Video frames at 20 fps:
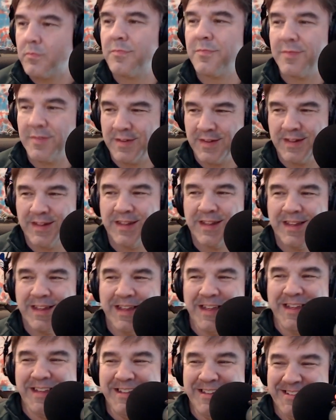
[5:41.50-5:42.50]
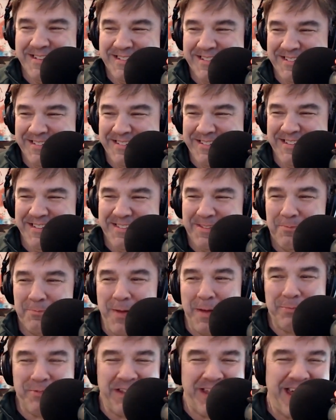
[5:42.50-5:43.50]
course, now they're older, so they're
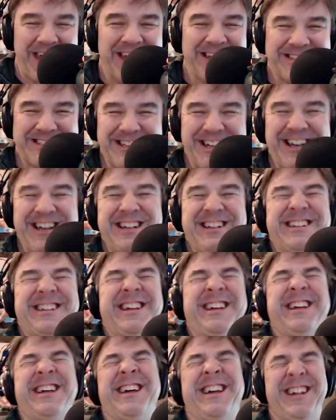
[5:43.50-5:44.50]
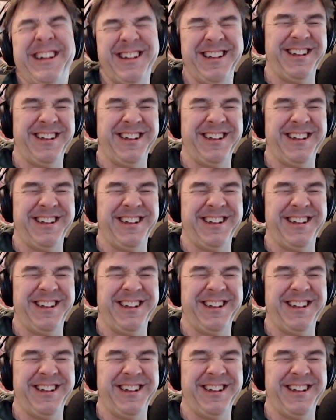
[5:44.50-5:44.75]
not that excited about a Pepsi can.